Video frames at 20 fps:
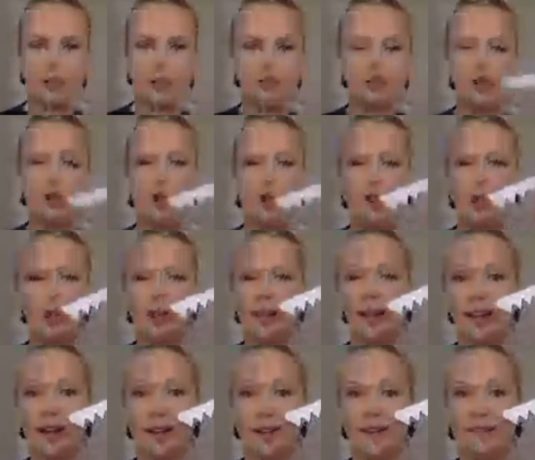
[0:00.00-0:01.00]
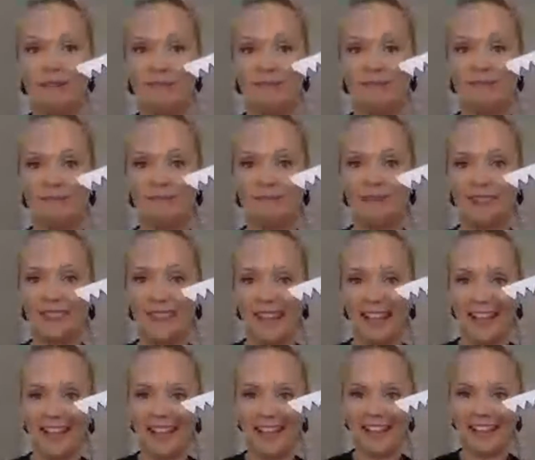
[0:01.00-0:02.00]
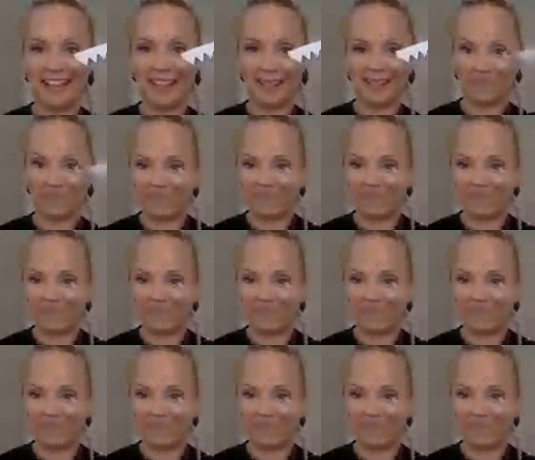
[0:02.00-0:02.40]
to glue it on, like this.